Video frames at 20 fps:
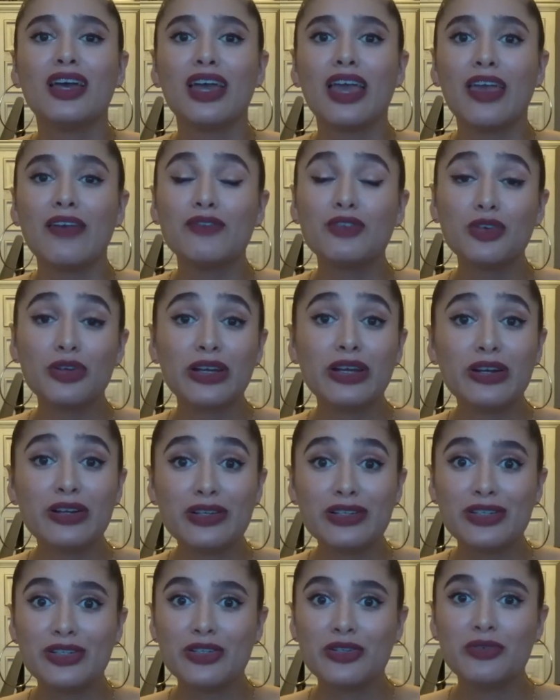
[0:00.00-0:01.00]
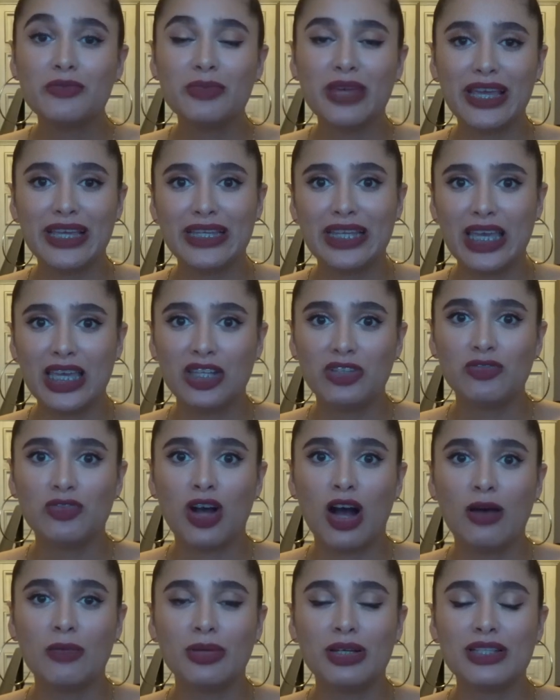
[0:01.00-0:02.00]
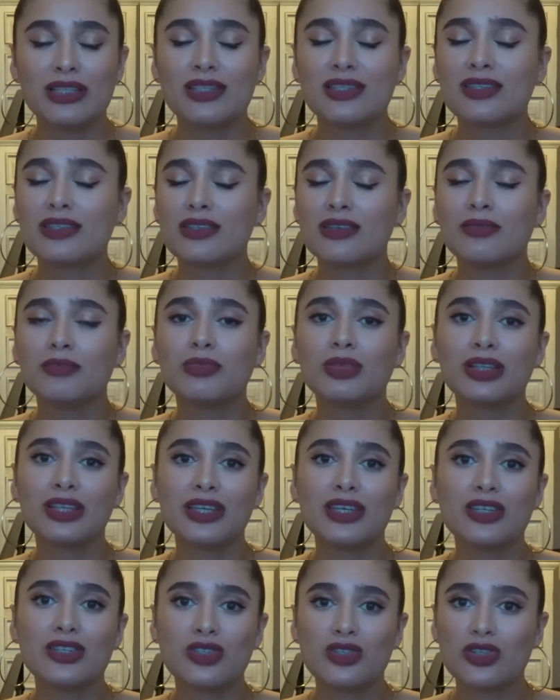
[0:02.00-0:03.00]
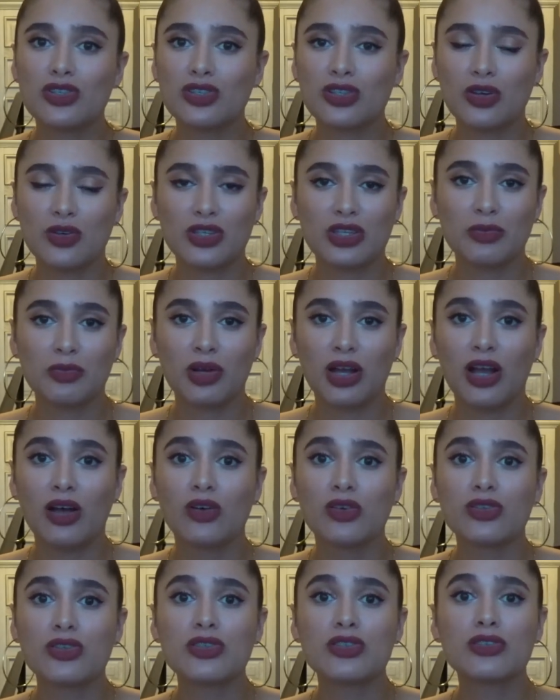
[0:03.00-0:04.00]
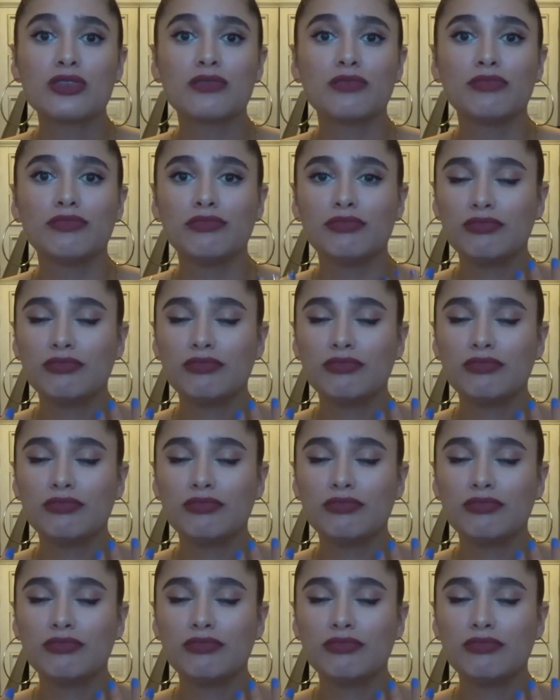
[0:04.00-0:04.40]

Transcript: If you're here to make negative comments, please just go somewhere else.